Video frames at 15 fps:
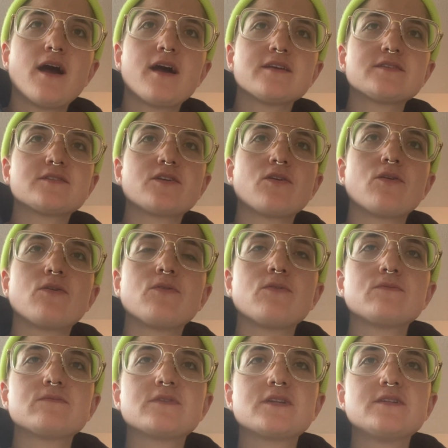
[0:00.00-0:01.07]
So
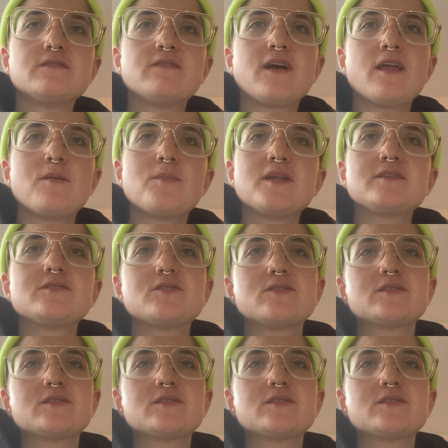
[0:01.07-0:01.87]
the developmental